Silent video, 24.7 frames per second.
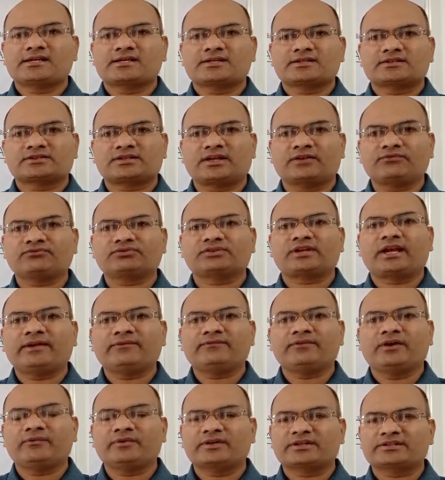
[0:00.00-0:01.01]

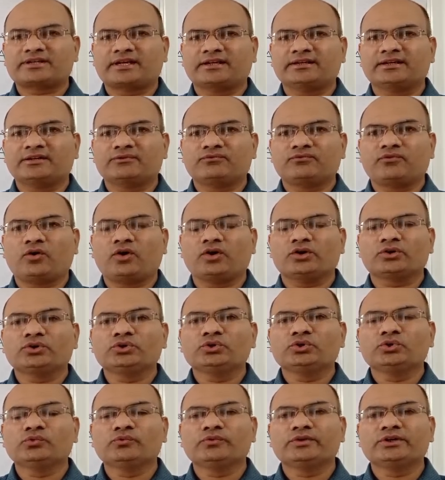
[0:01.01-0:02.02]
subscribe our channel for
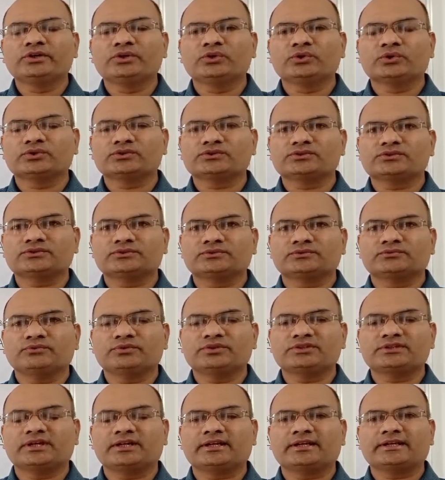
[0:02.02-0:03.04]
new videos
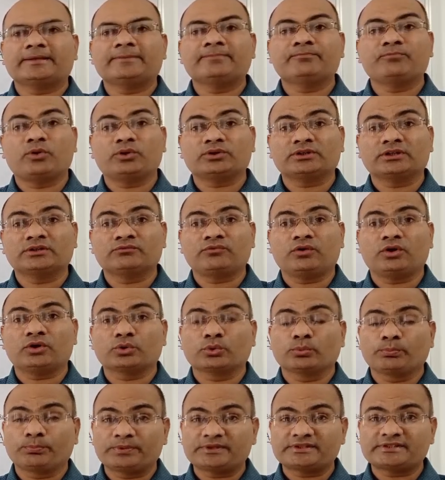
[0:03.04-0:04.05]
which are important for
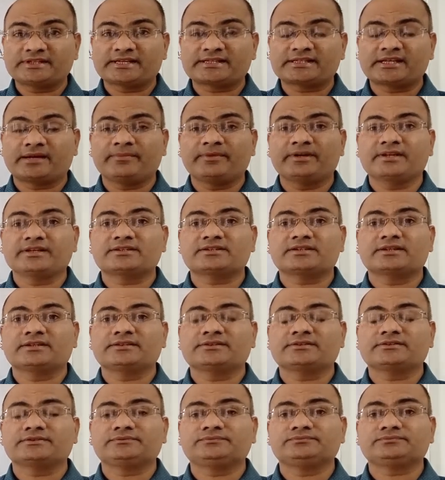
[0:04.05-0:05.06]
UPSC
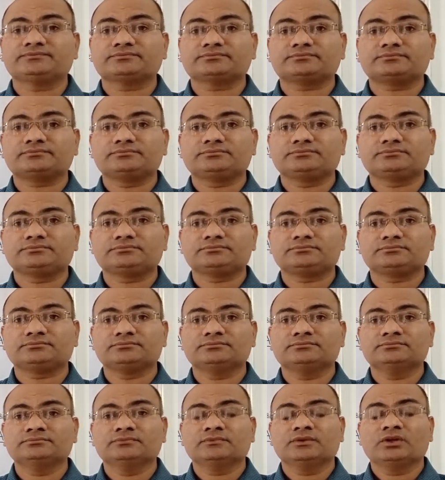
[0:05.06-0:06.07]
examinations
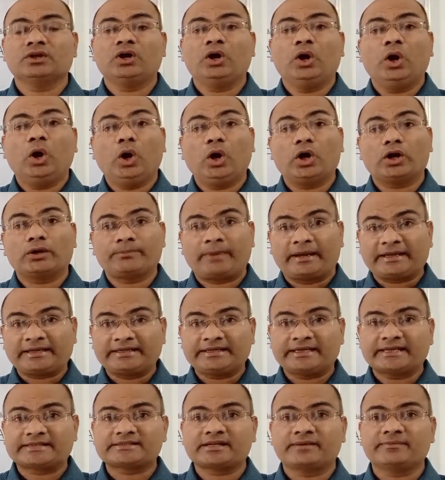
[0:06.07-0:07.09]
or
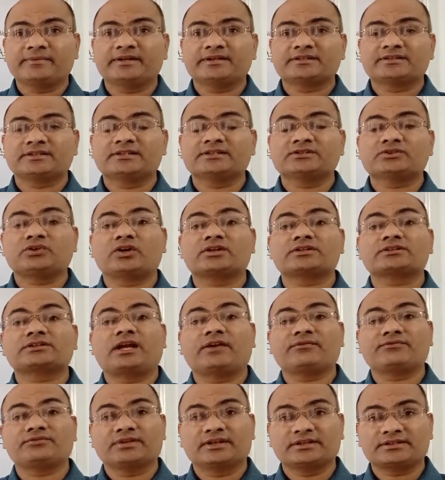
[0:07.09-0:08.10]
banking examinations or
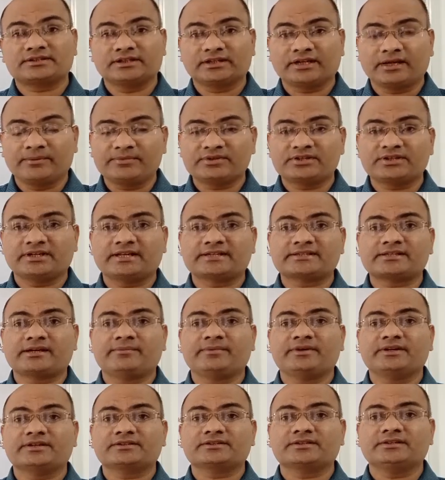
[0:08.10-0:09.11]
staff selection commission
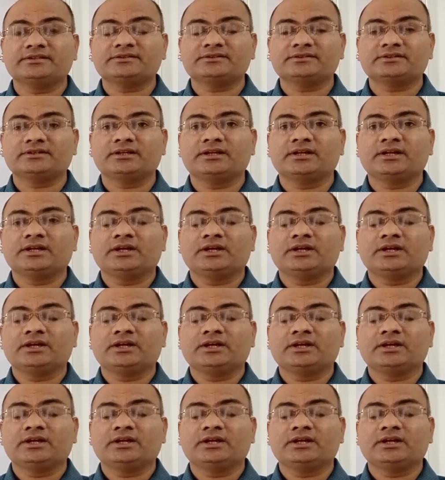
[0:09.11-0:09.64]
examinations.